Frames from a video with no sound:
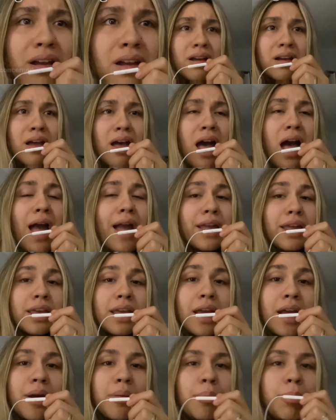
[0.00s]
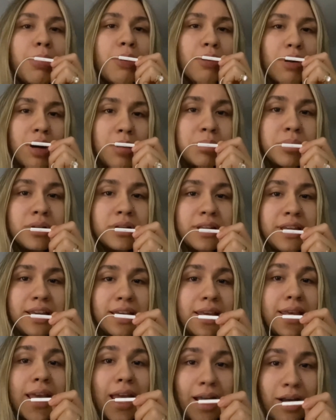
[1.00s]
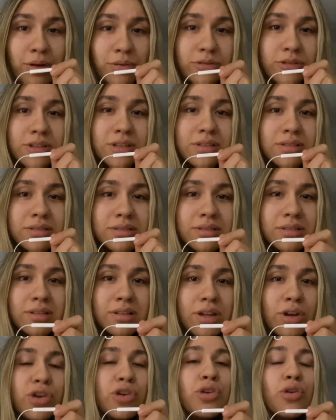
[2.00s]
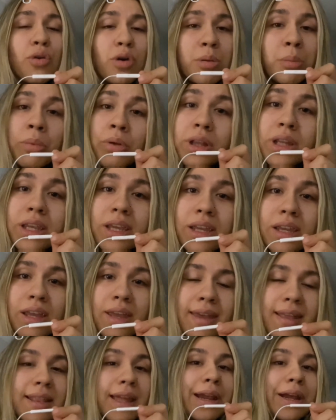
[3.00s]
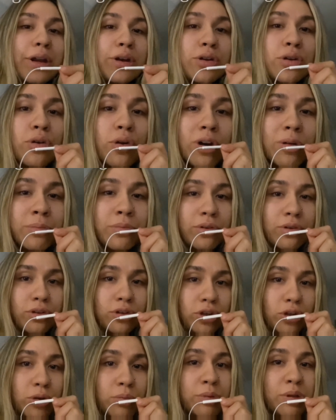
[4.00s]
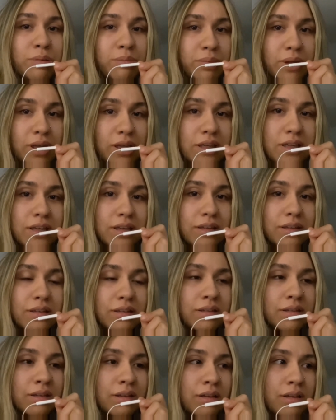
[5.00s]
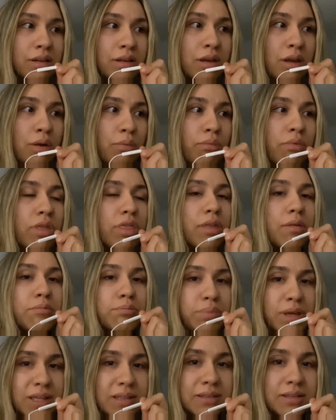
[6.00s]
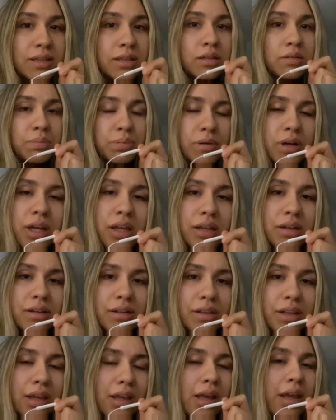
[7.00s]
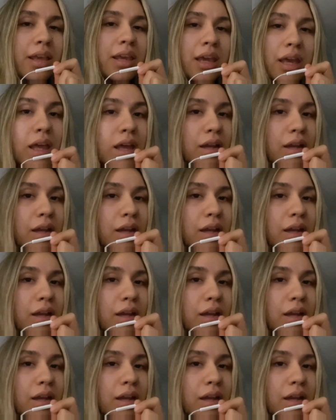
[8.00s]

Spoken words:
I can't properly count normally. Like a normal human being with a basic brain. Like I can't